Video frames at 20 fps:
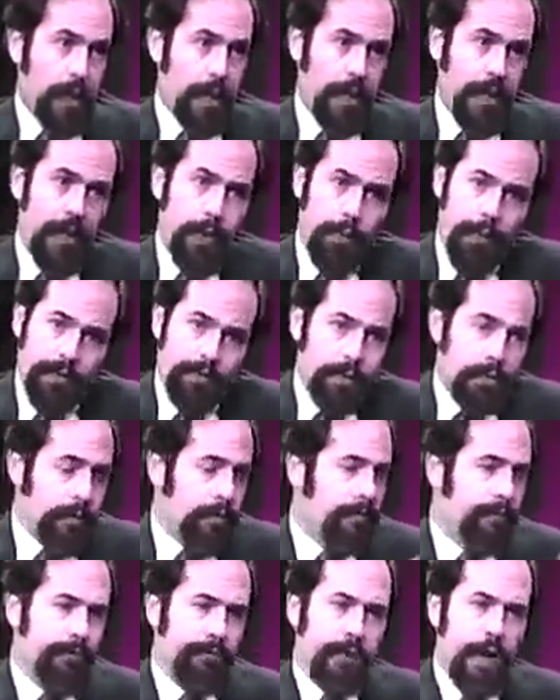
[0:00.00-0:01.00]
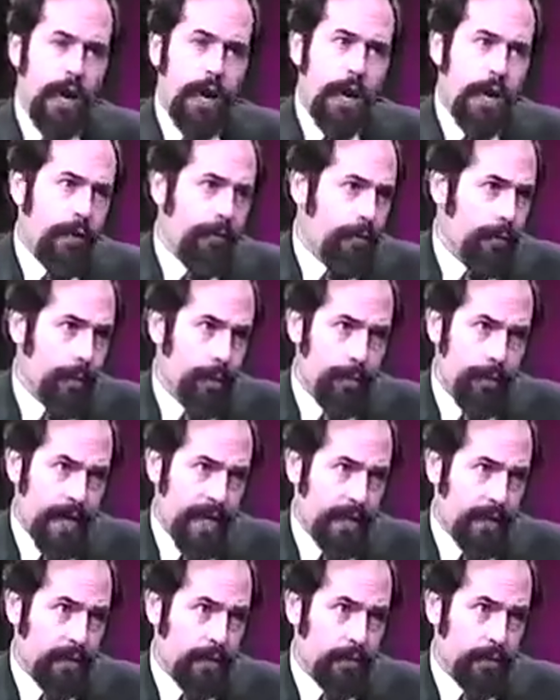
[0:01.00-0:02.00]
However, far from a
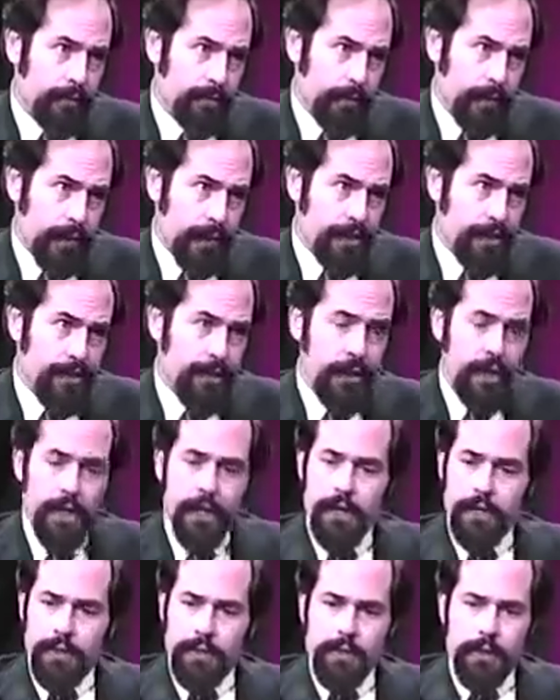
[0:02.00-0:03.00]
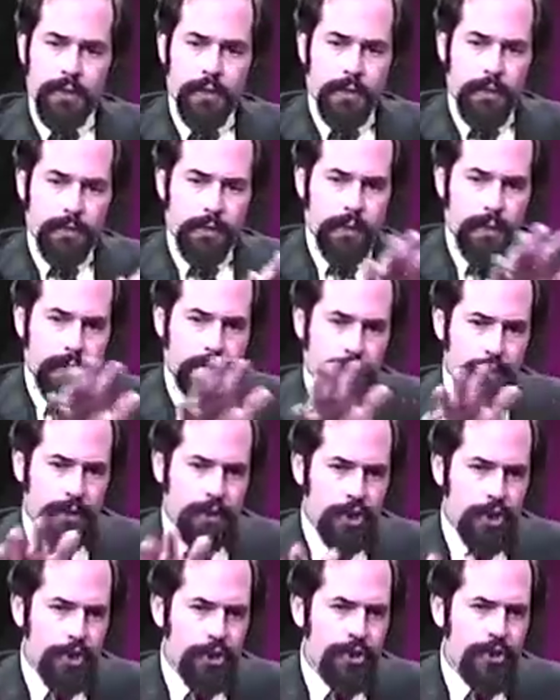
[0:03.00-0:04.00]
practical device. The
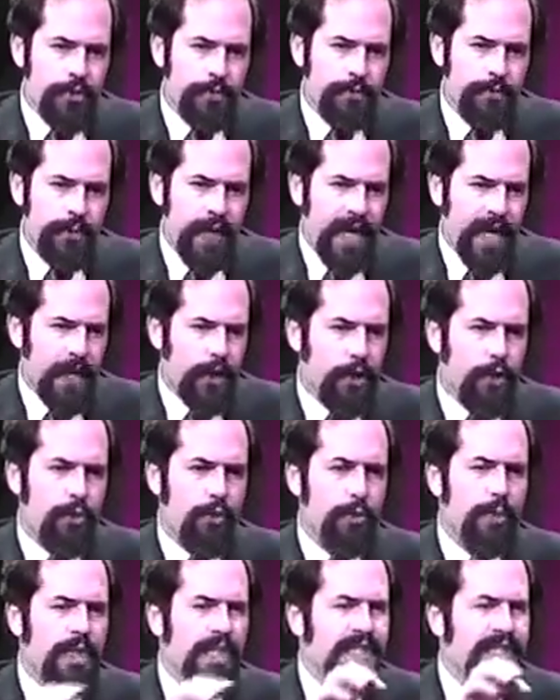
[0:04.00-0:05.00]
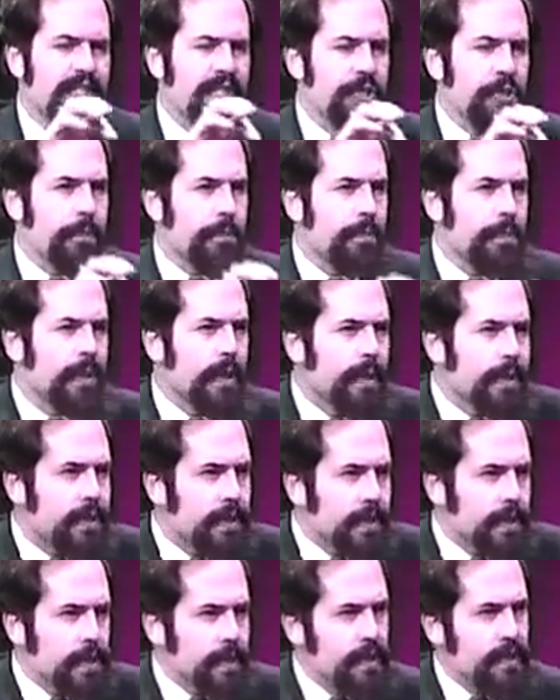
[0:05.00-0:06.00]
conditions of vacuum, the
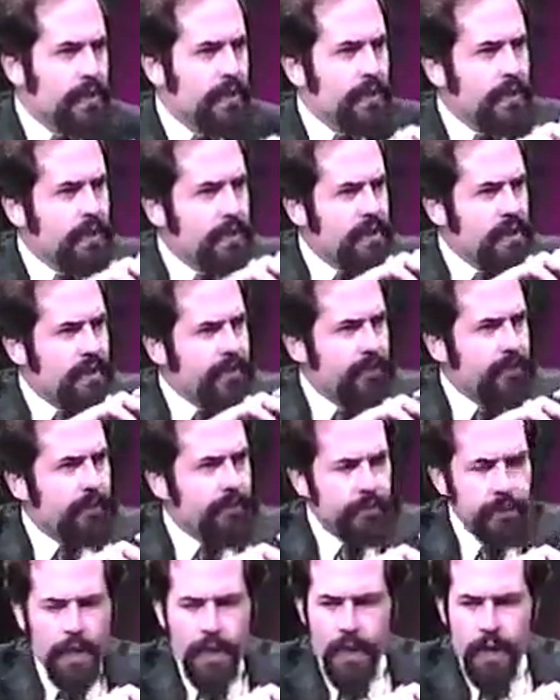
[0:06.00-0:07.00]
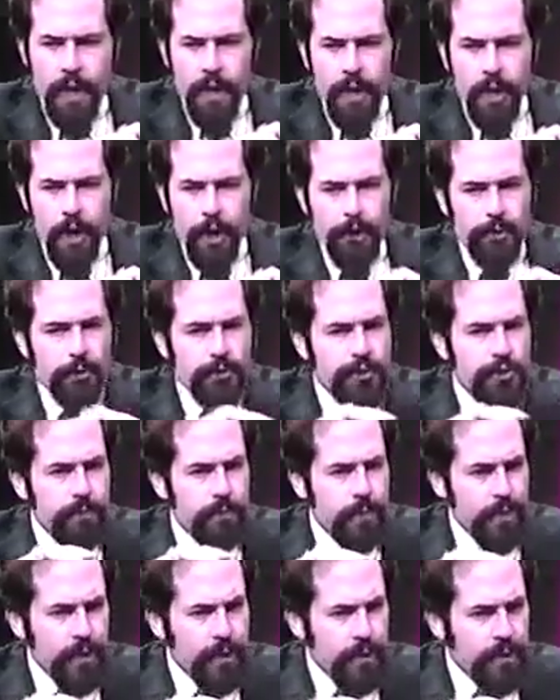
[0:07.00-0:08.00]
instabilities in this hundreds of
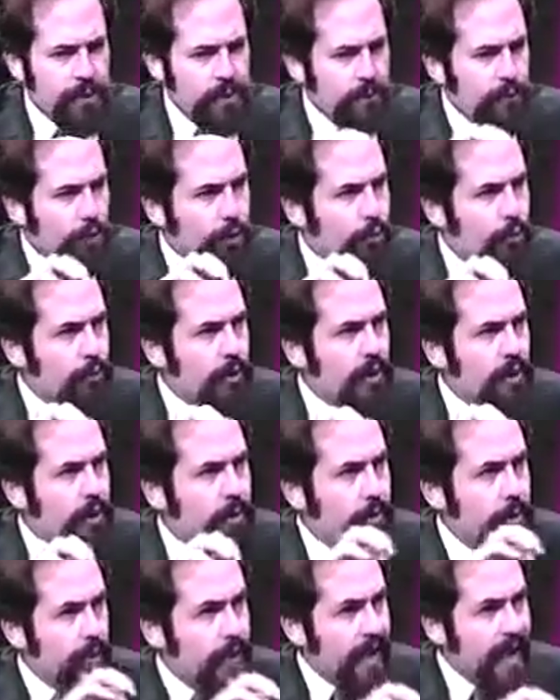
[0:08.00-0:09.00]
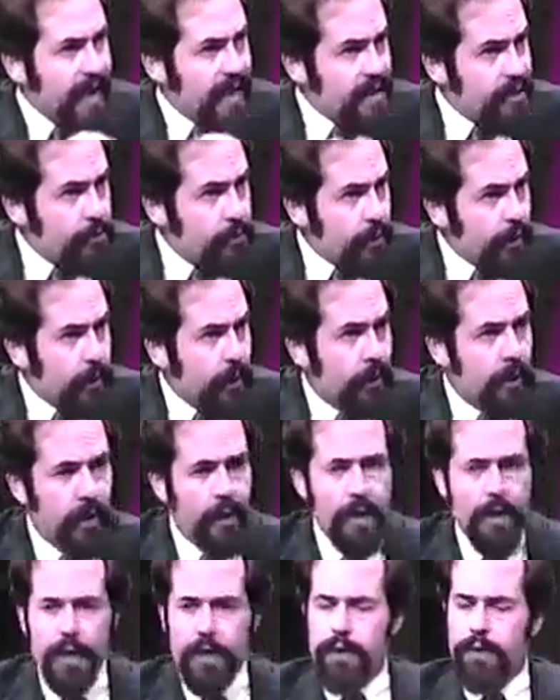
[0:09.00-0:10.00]
millions of degree plasma
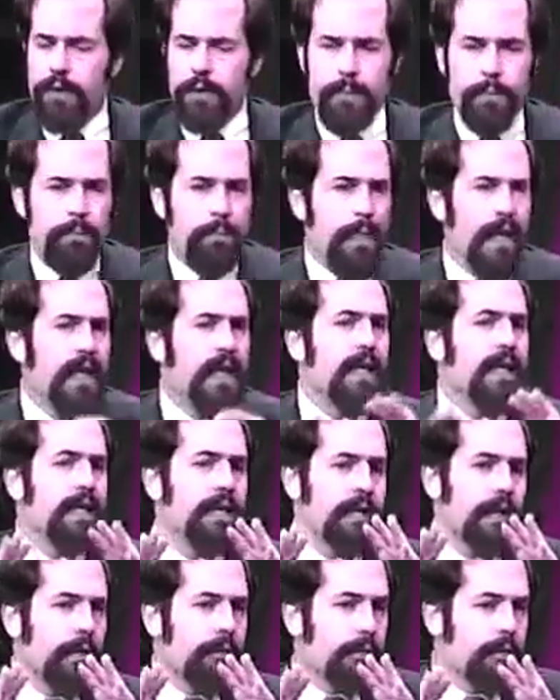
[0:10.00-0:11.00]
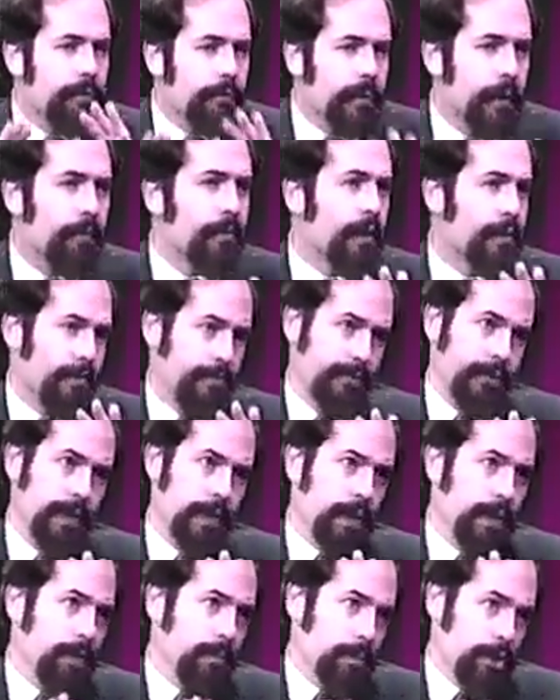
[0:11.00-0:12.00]
make it a very
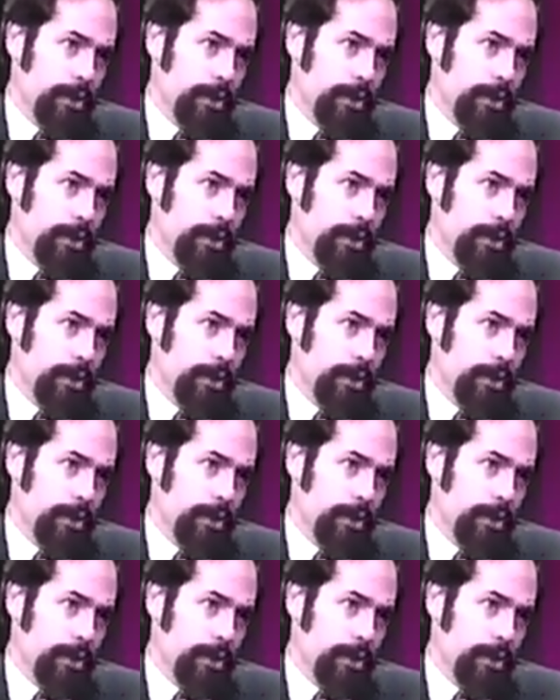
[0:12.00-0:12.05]
finicky